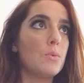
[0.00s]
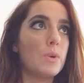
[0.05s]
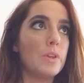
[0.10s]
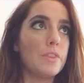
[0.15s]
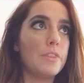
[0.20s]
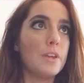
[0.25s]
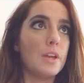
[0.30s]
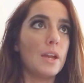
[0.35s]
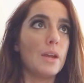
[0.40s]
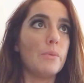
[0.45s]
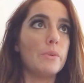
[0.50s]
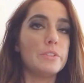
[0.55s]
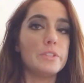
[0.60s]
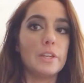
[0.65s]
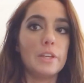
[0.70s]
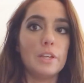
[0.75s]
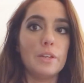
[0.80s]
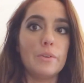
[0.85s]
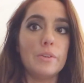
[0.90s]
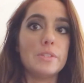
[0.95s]
one thing I will
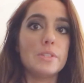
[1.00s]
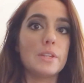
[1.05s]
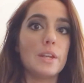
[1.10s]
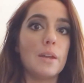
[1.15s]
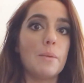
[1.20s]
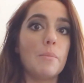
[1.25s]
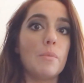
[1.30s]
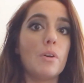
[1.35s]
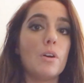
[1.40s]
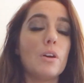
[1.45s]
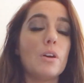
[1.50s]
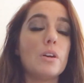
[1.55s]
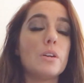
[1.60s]
tell you is that I'm